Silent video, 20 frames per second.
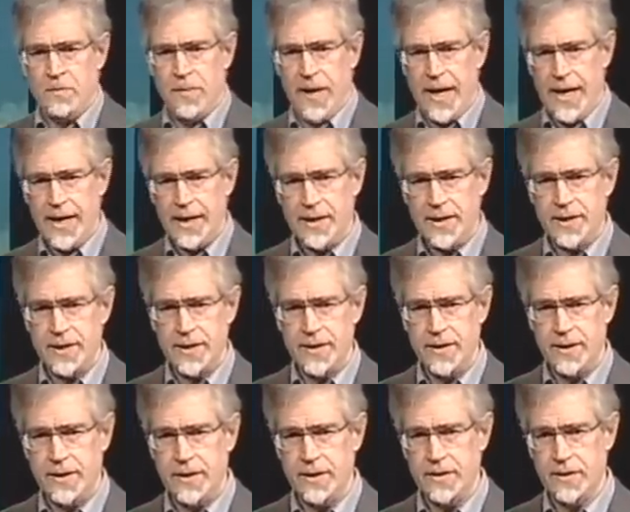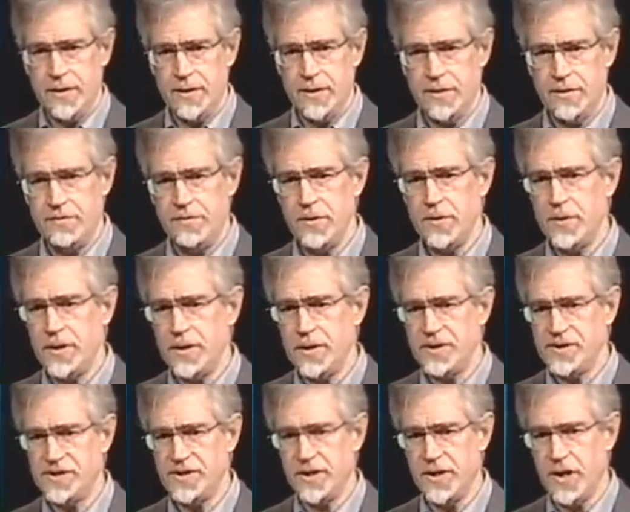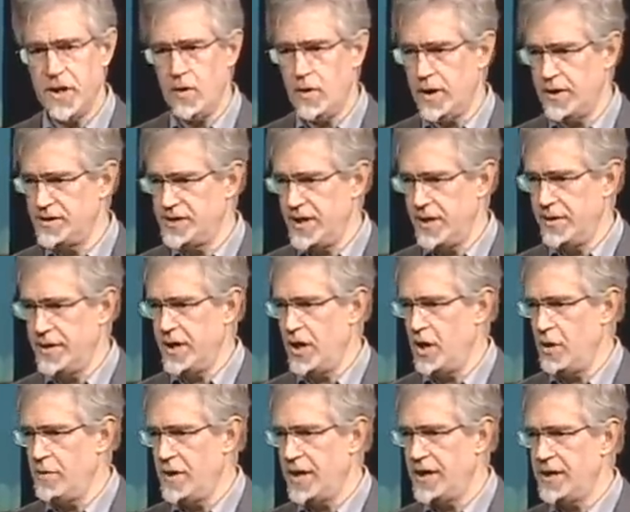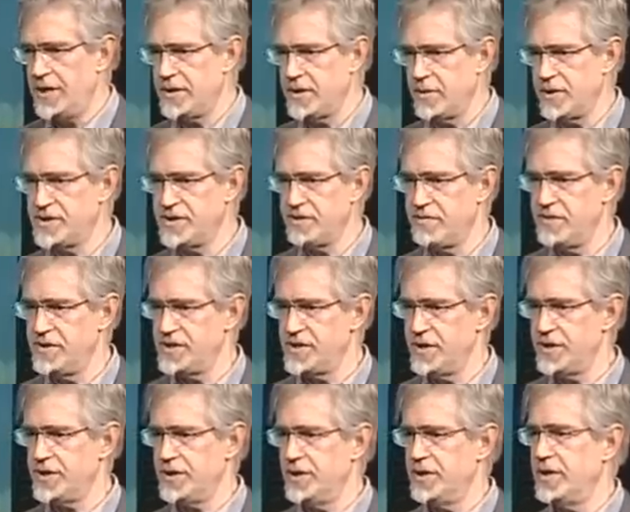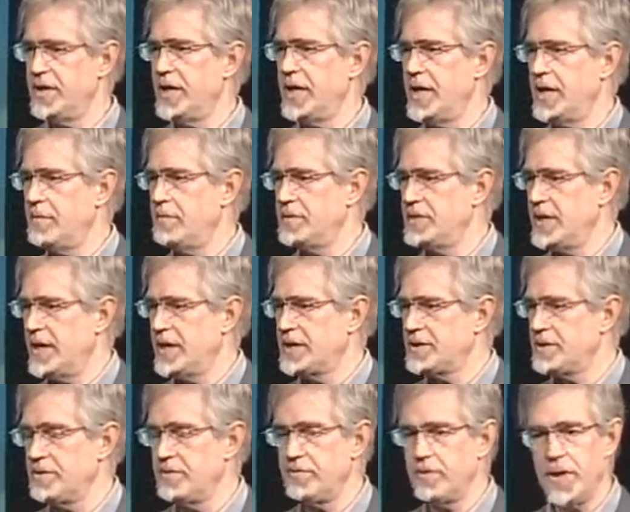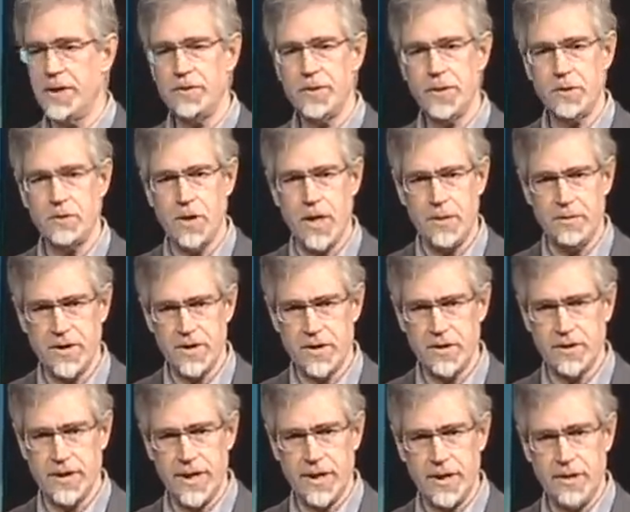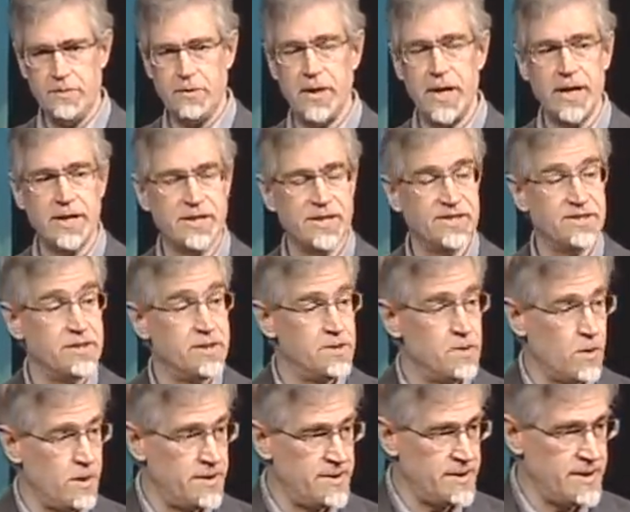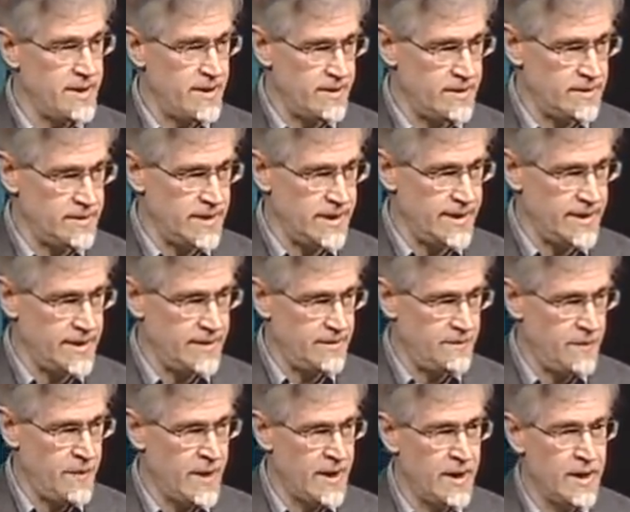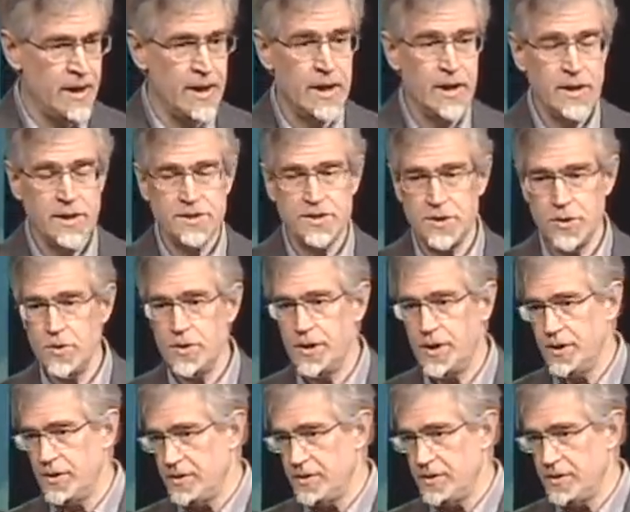Back a few years ago, I'll tell you how many, there was a physician named Dr. Frederick Robert Klenner, practiced in North Carolina. Duke